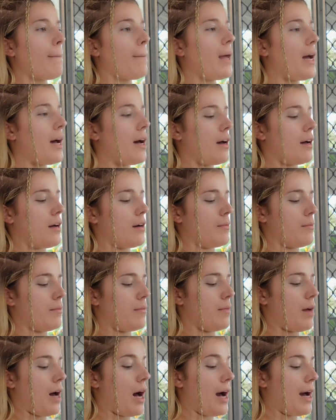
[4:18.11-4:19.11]

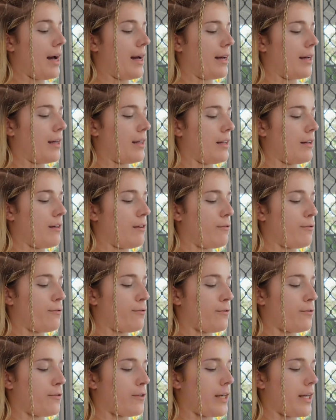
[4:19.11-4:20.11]
I
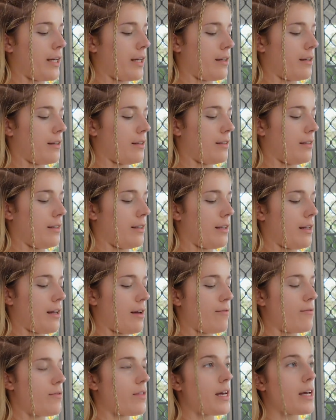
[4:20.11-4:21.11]
freaking
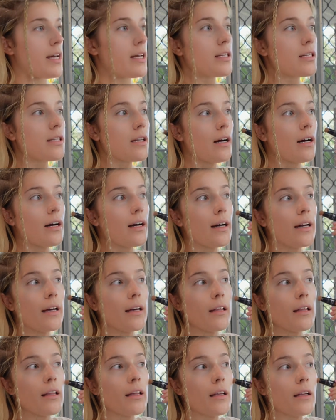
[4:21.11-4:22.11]
love these. I